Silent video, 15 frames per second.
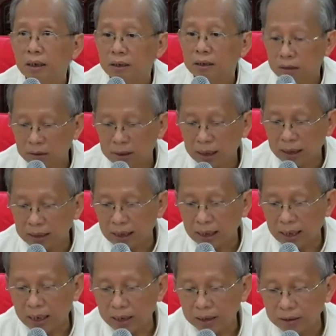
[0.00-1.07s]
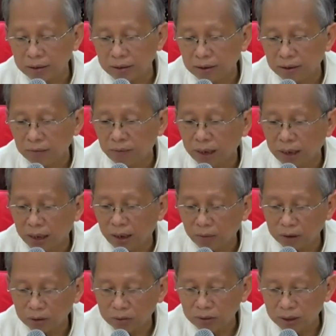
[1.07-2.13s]
So that time, when I
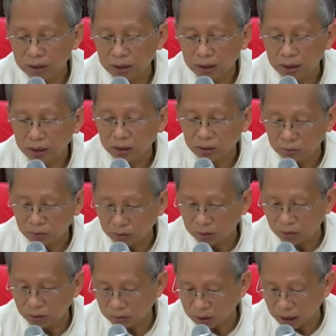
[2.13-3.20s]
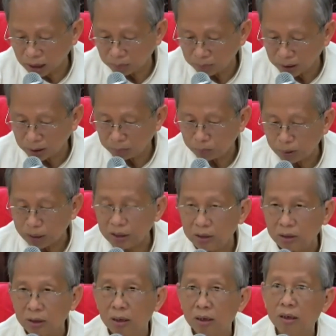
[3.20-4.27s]
want to teach, you know how many
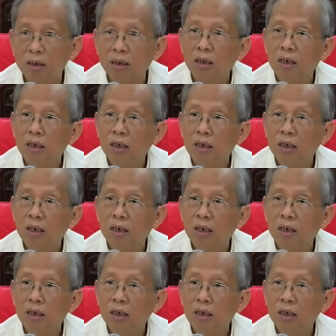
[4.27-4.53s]
pages on.